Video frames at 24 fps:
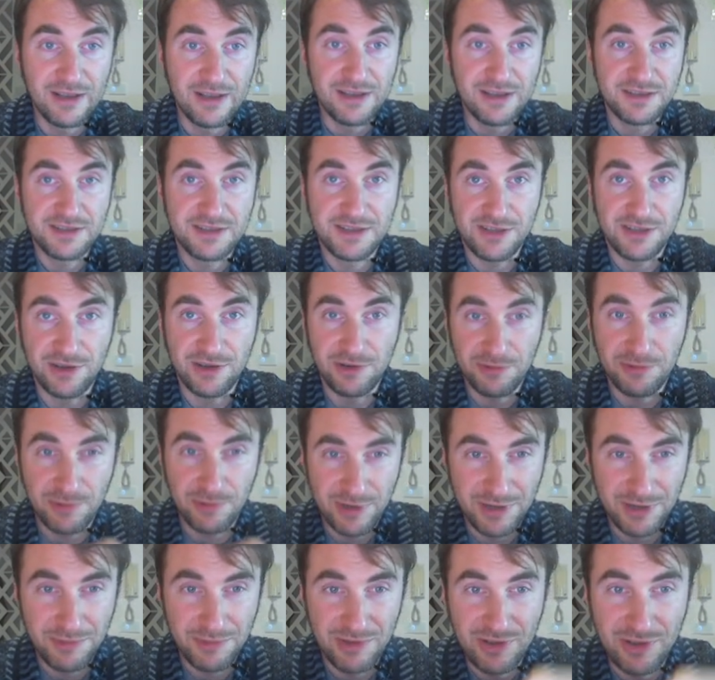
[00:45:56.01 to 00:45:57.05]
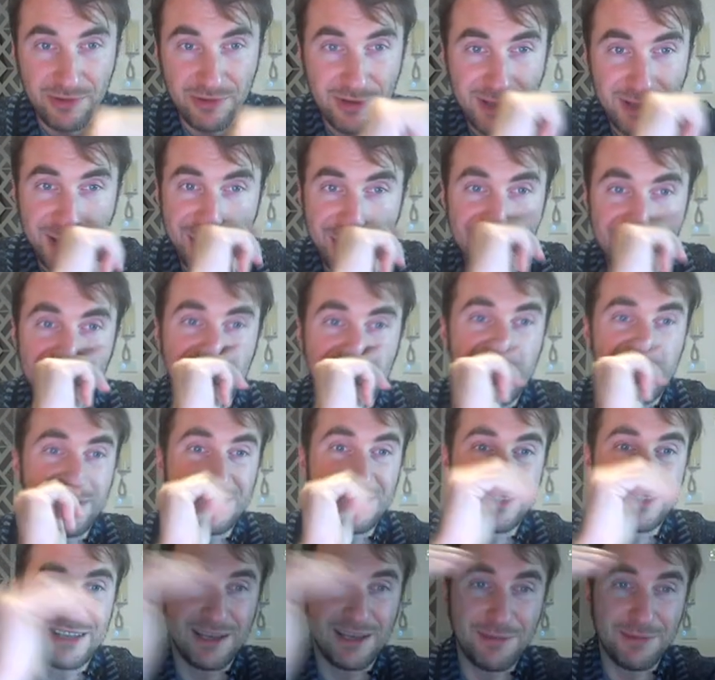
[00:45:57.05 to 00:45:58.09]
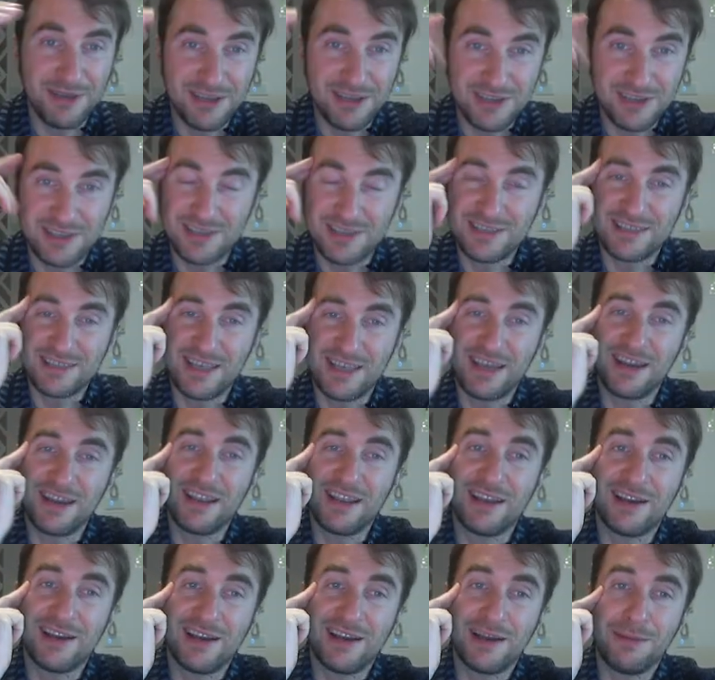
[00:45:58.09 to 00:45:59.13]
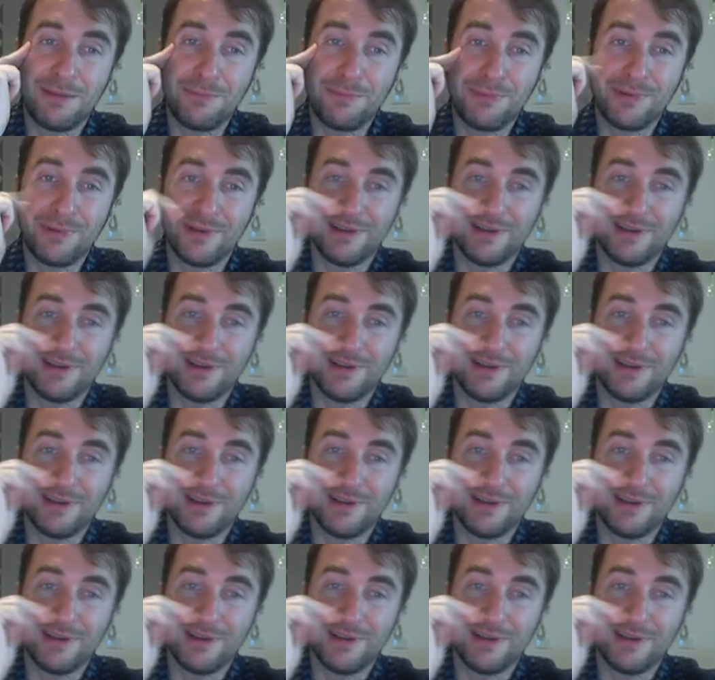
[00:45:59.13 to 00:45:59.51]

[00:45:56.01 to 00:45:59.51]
So what I'm doing here is I'm actually setting up